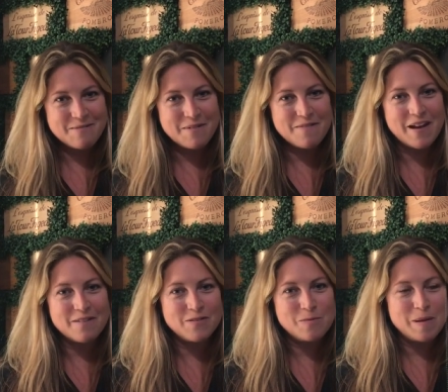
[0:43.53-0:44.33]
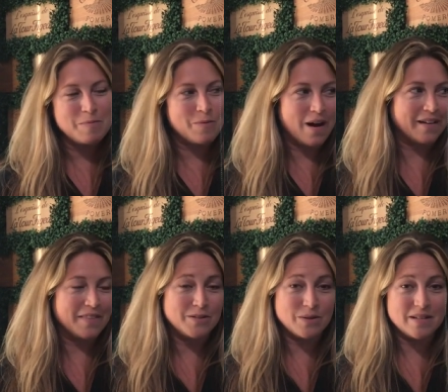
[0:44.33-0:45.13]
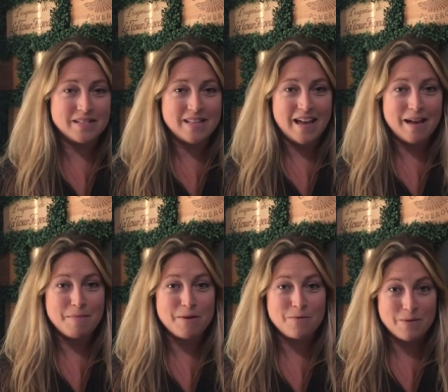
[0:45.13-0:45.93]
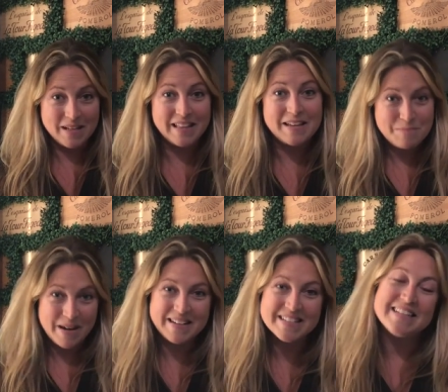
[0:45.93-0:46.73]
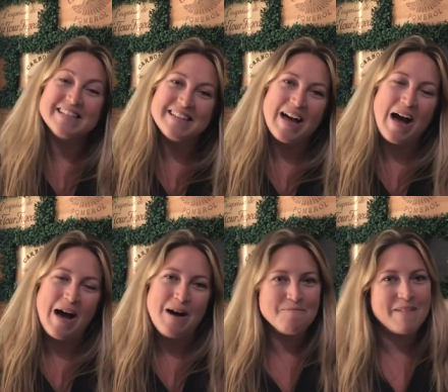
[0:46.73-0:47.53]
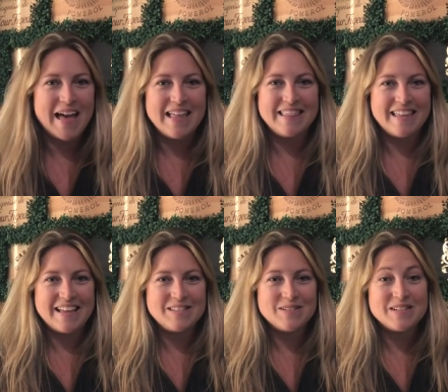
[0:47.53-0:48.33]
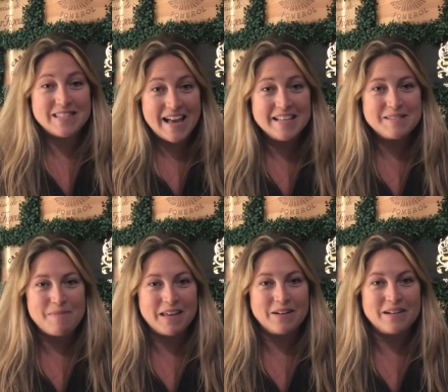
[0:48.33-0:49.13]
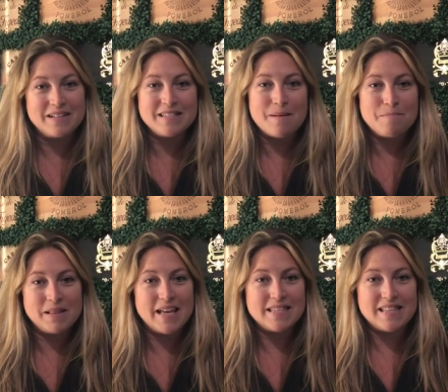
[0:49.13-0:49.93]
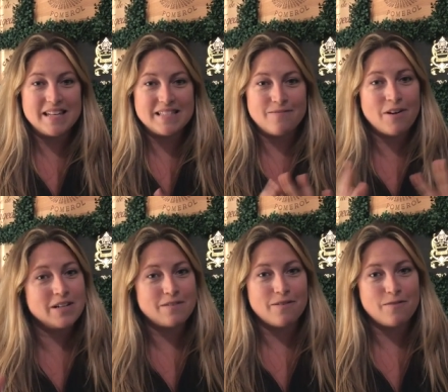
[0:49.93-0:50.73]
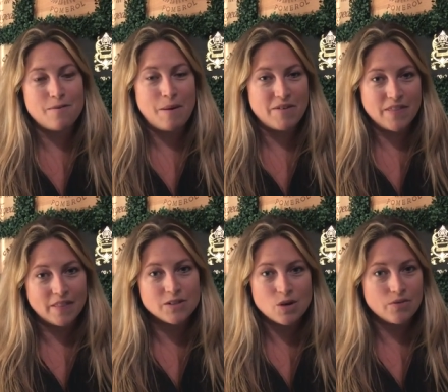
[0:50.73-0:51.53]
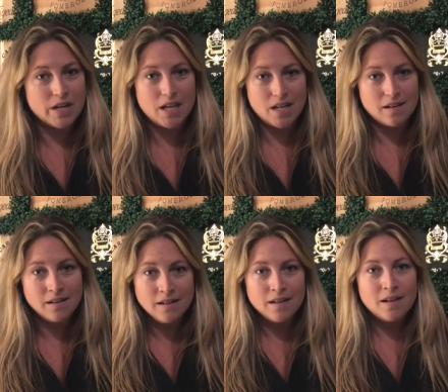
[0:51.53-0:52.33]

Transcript: We've had a few people walk in the door and say, am I really in Bradenton? Um, and the answer is yes, but you're in some place that is very different from everything that's already here.